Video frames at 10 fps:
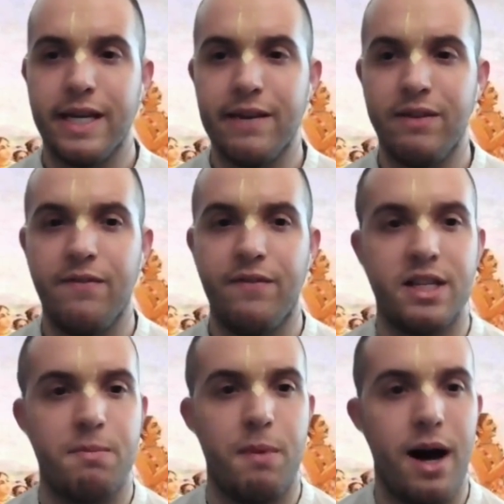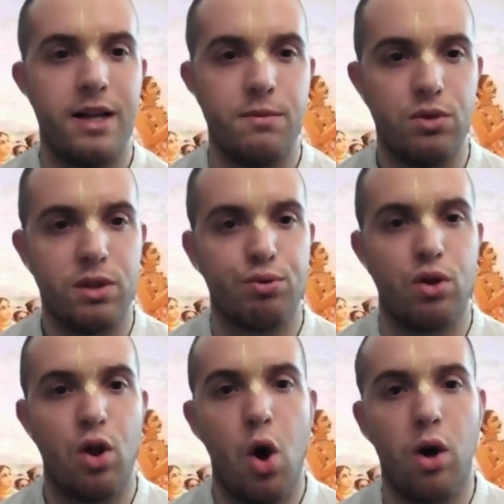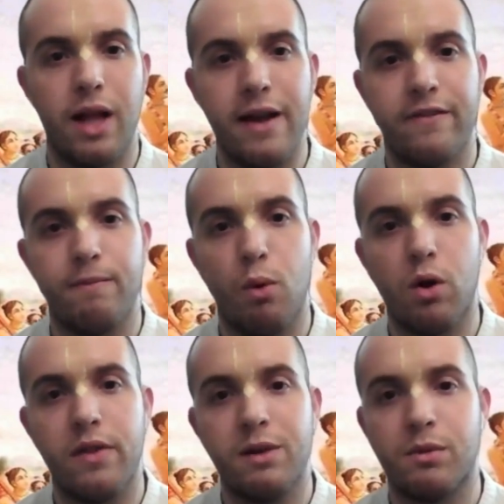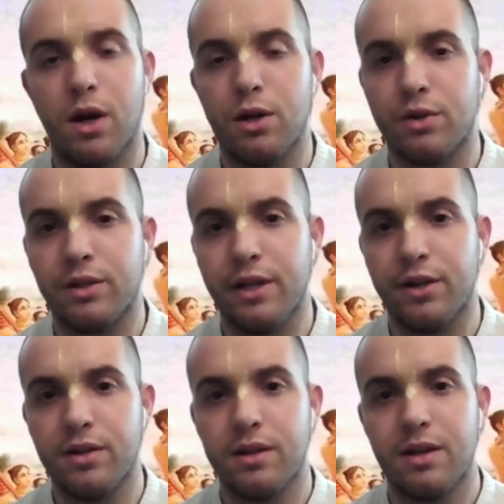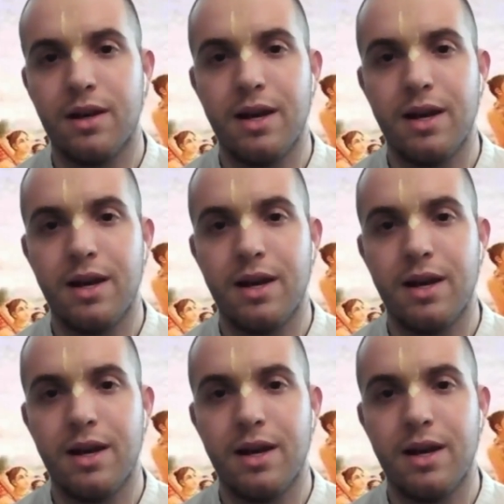Even if it is possible to prolong life more than 100 years,